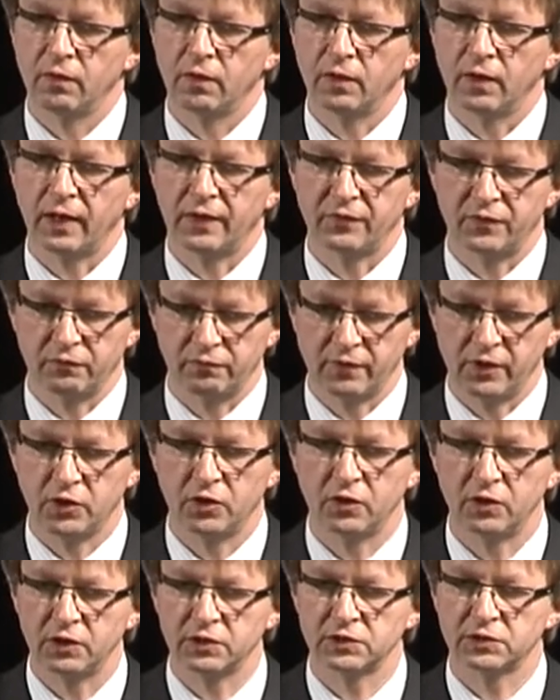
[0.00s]
uh, at the very
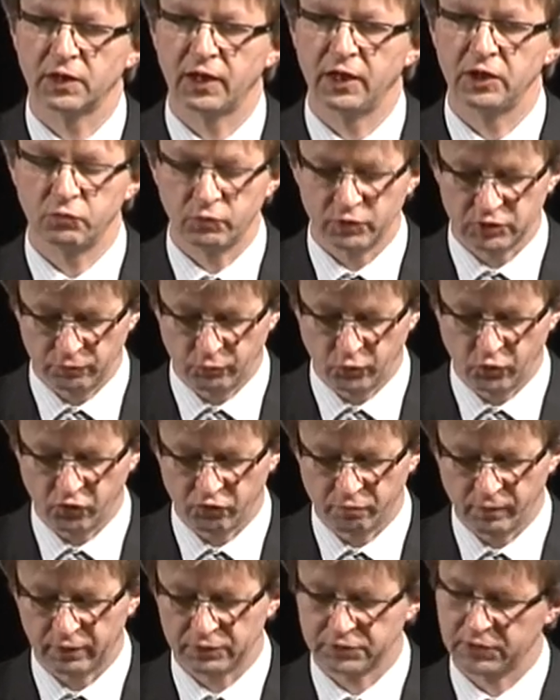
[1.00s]
early stage with support
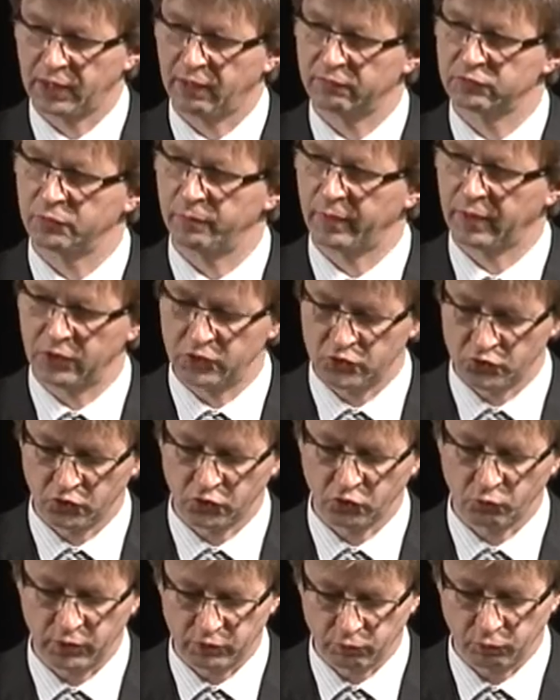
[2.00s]
from ourselves and making sure
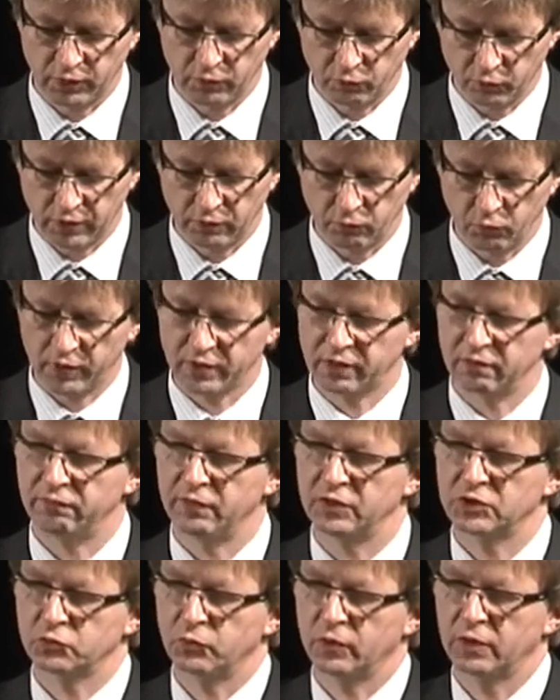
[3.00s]
that we, we, we're
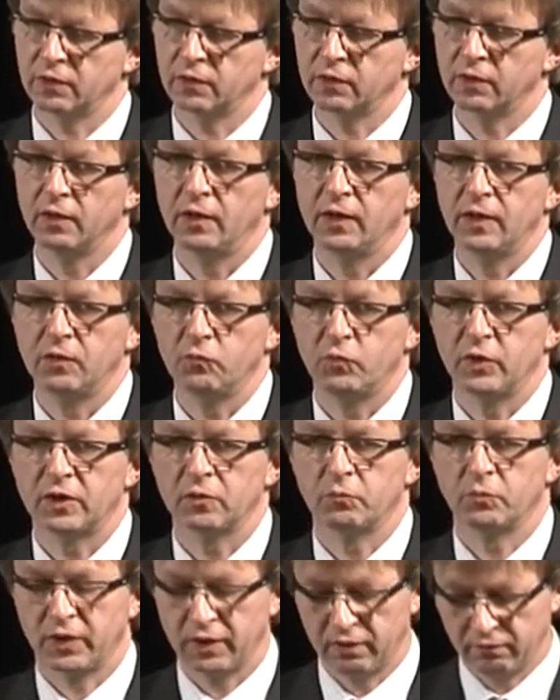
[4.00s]
convinced we can, we
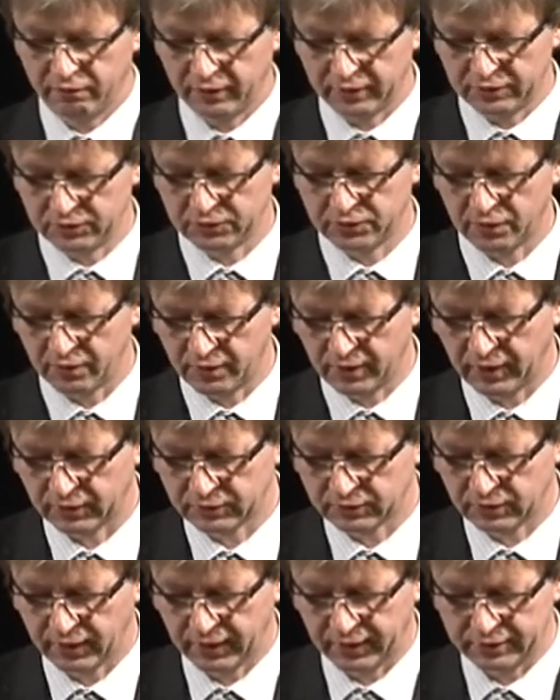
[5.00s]
can bring investors at the
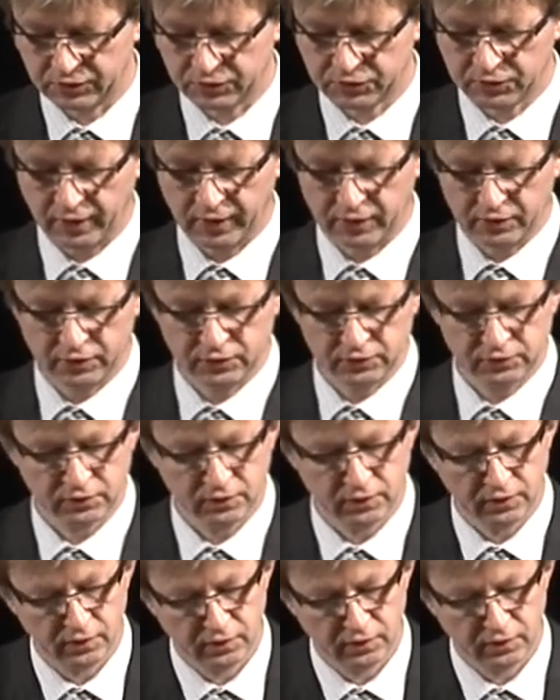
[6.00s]
next and later stages,